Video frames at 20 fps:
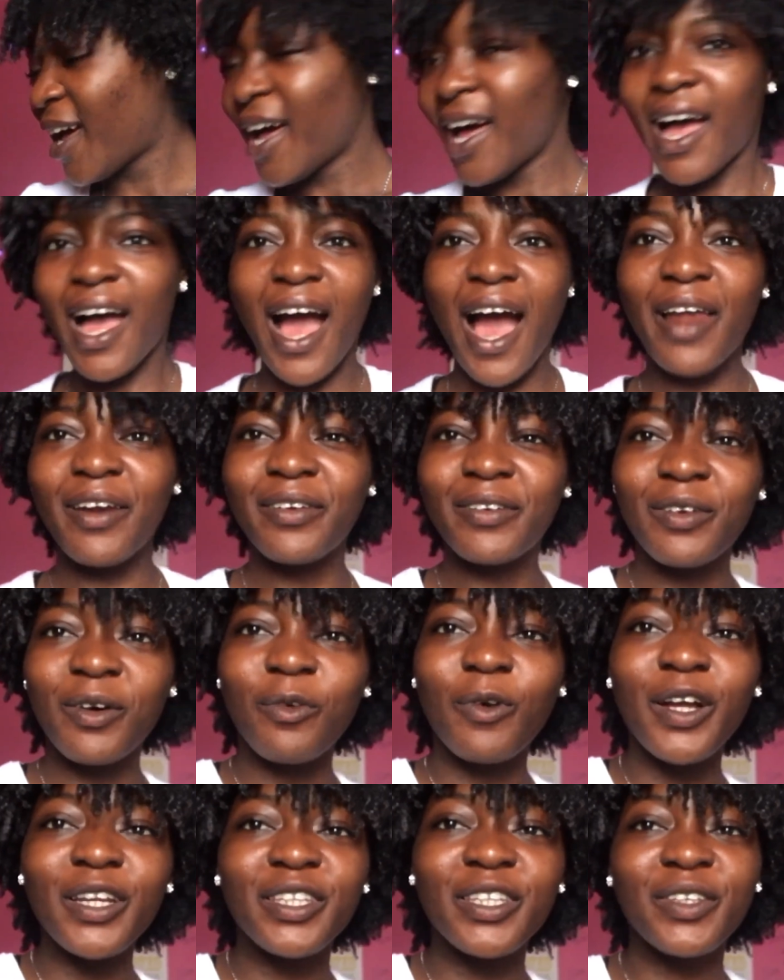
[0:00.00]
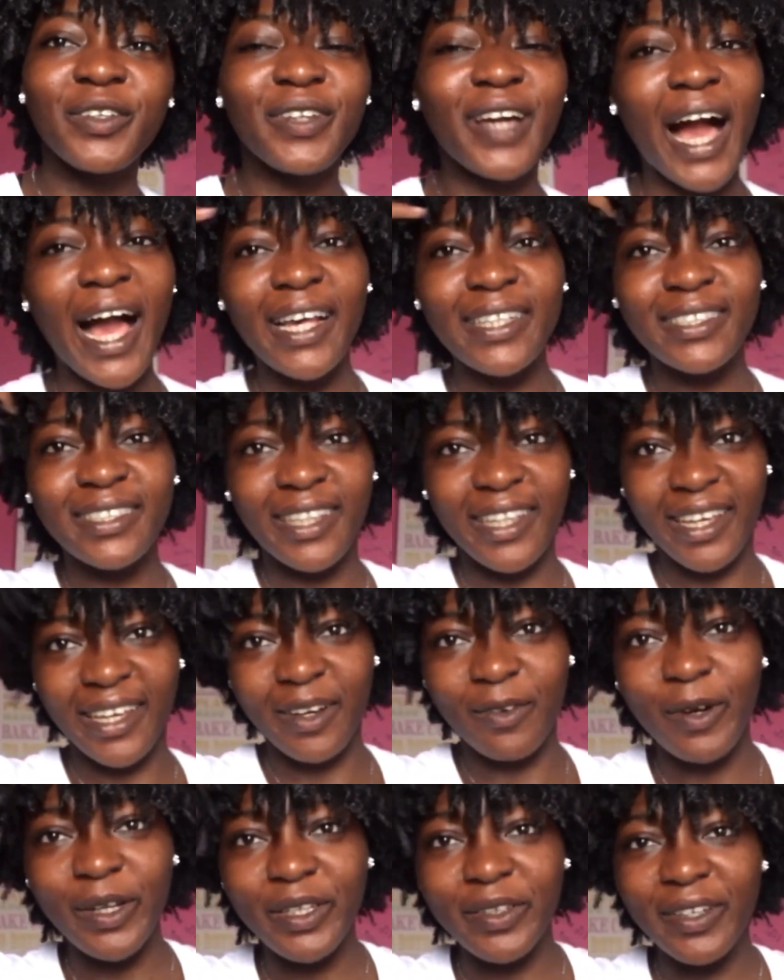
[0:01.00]
I don't know. What do you guys think?
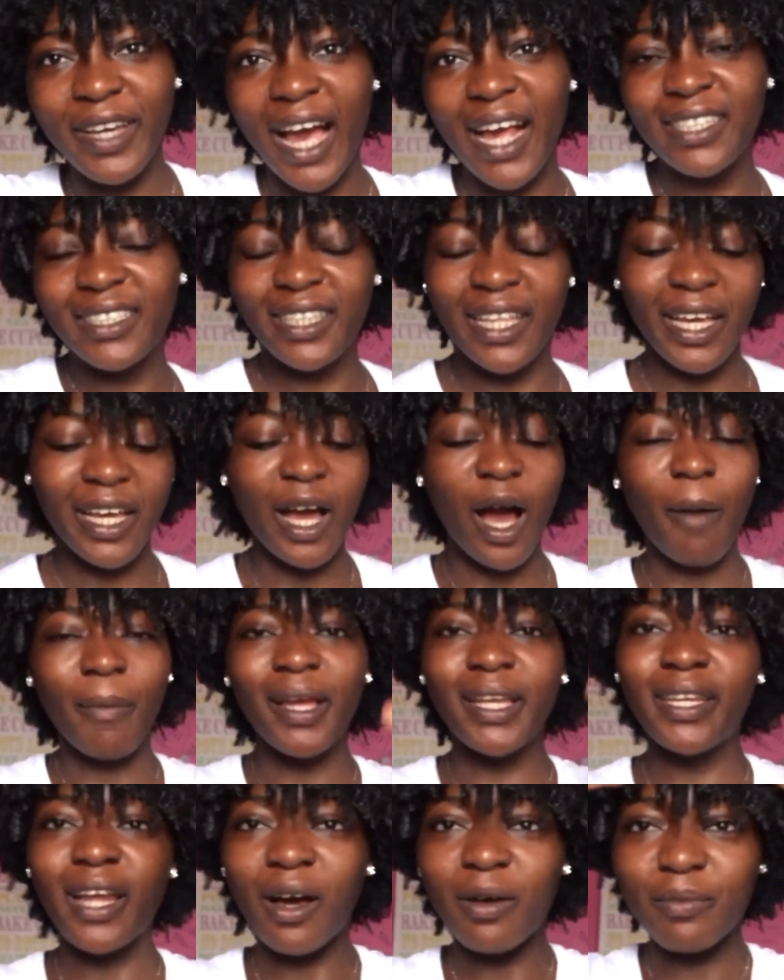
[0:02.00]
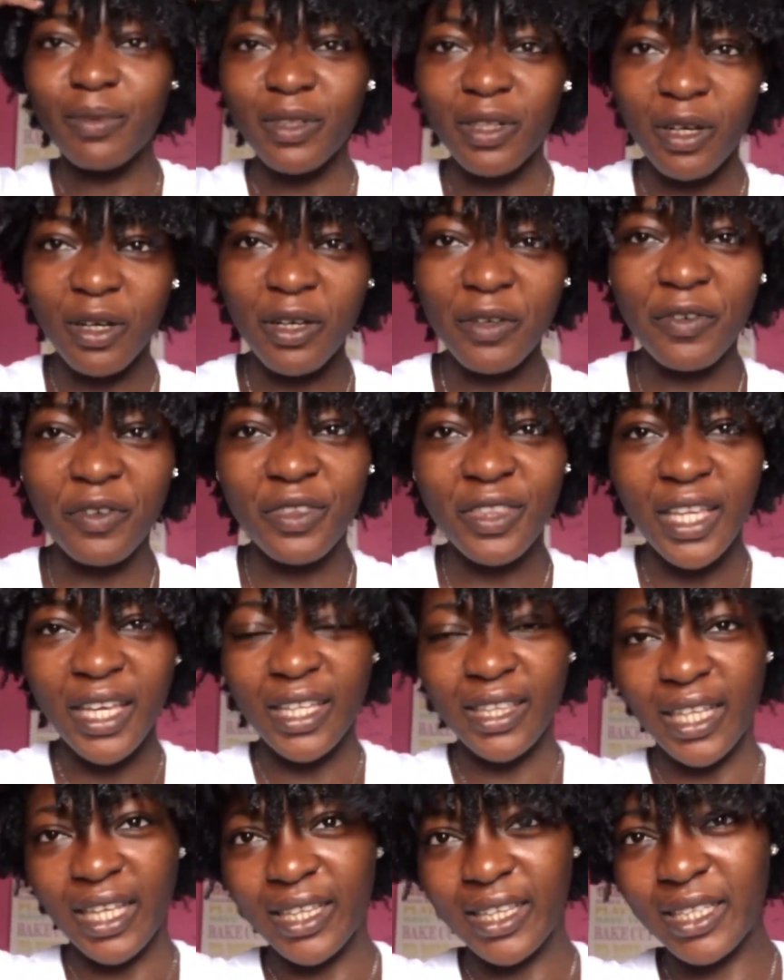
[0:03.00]
Comment down below if you think
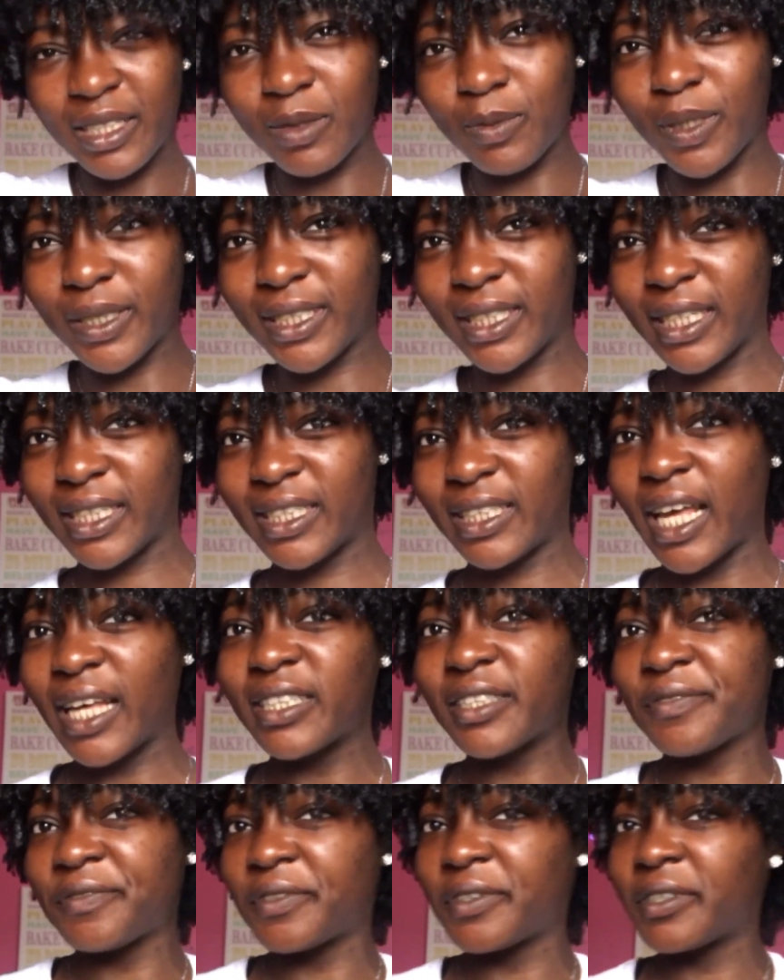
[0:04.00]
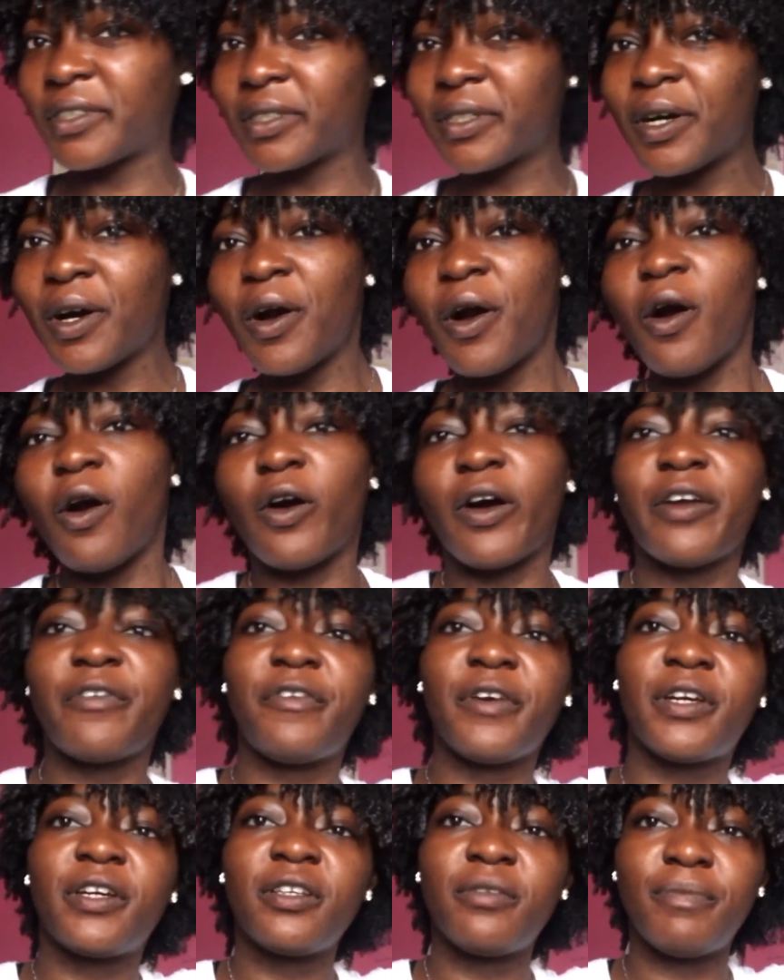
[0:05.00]
that this was successful, or if
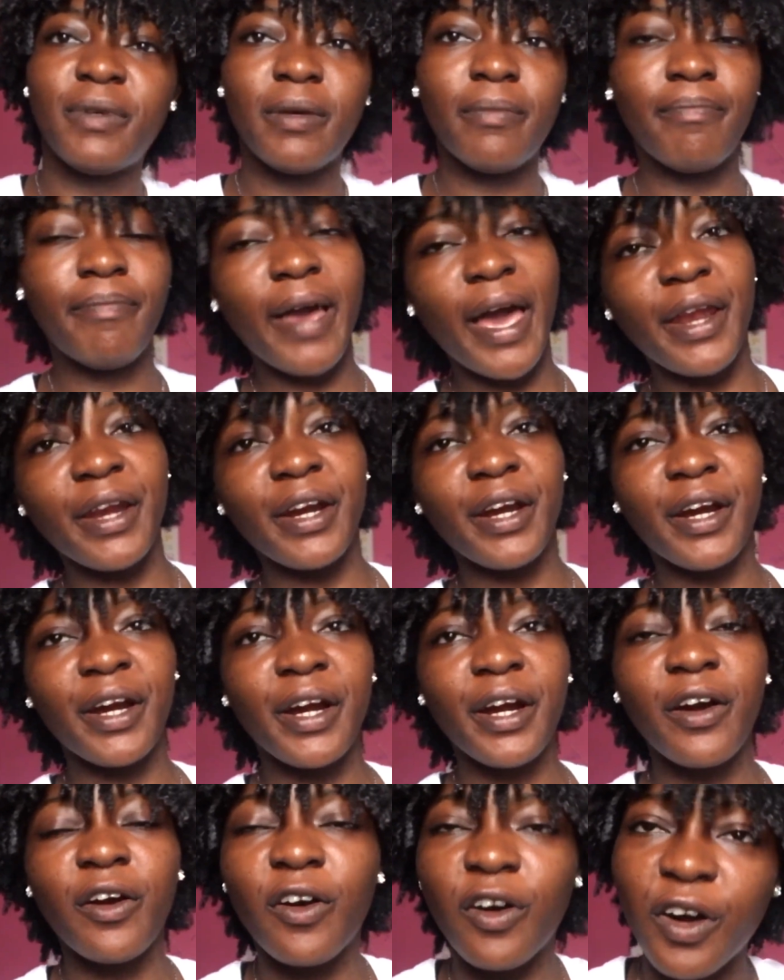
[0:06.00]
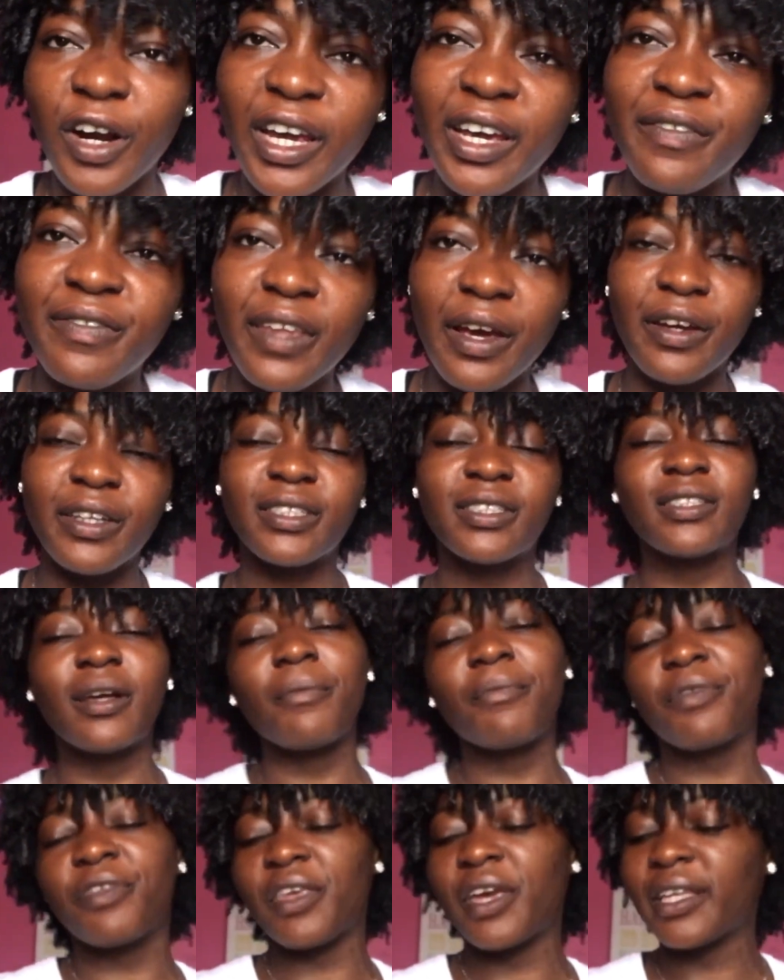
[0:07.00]
it could be better, or if there's
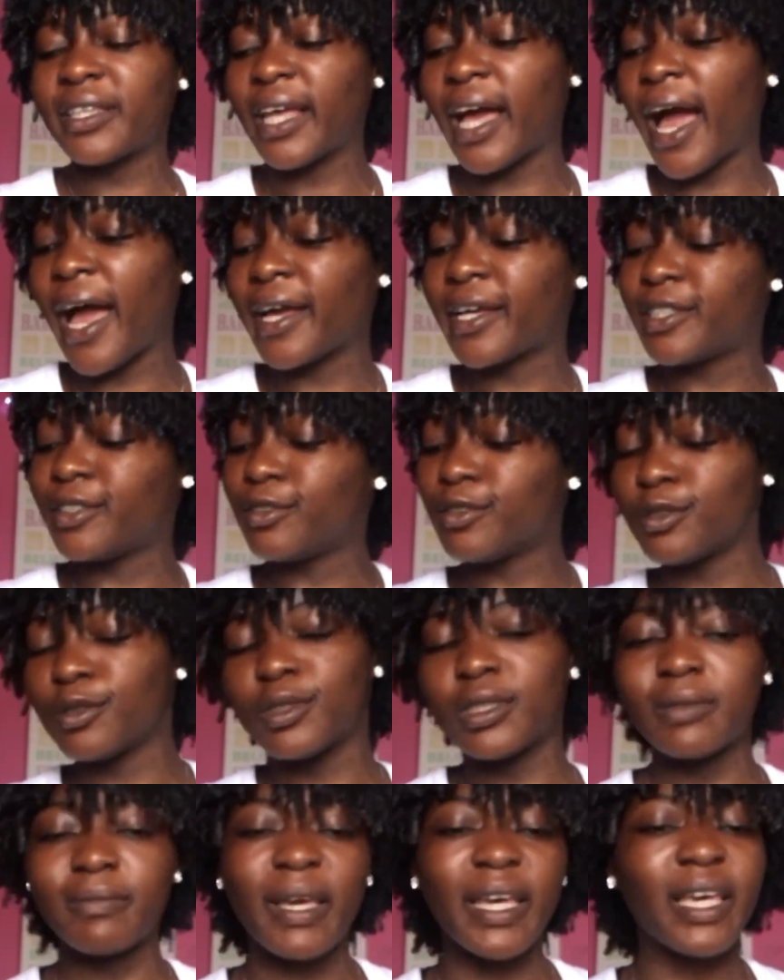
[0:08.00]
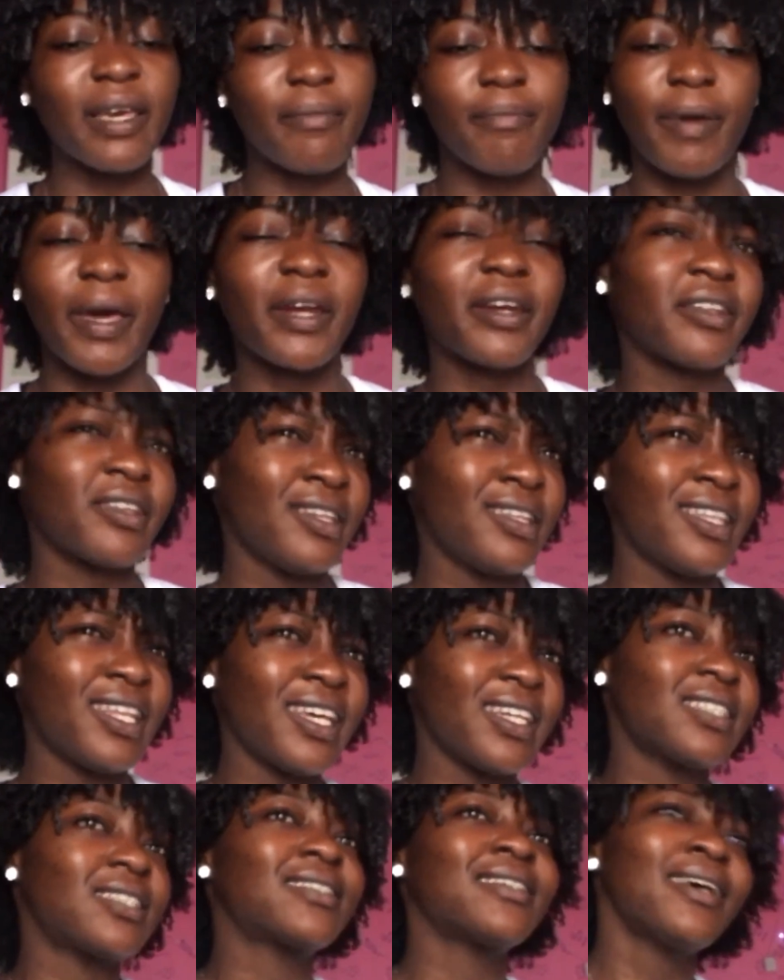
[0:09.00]
something that I can do to make it better than
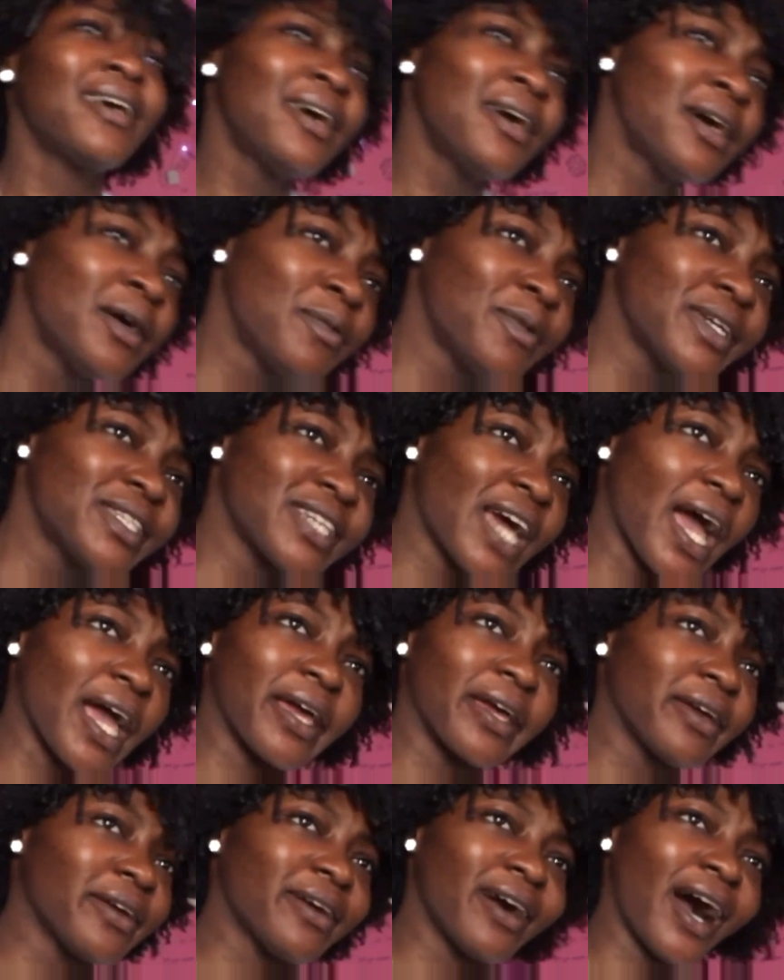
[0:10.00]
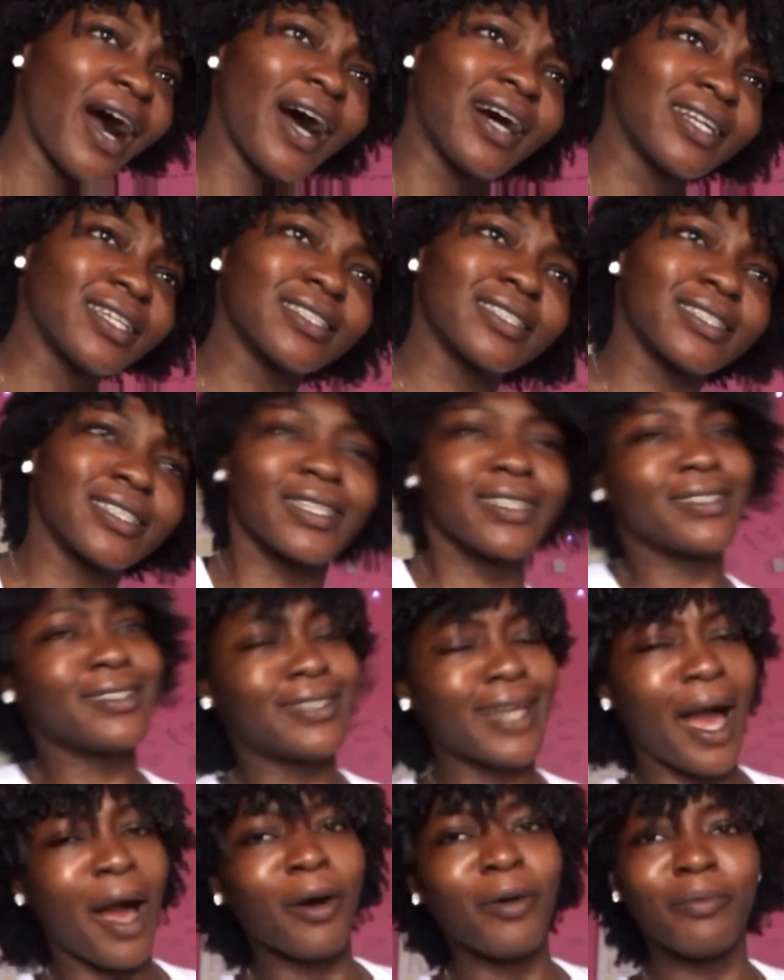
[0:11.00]
this, which I honestly
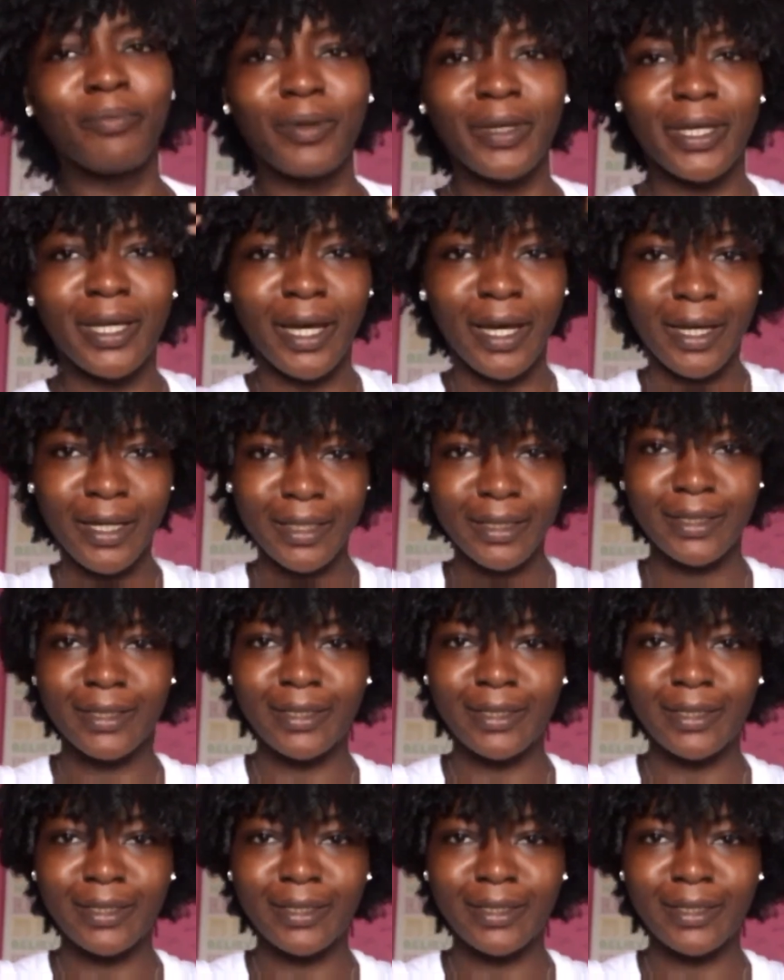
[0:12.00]
doubt because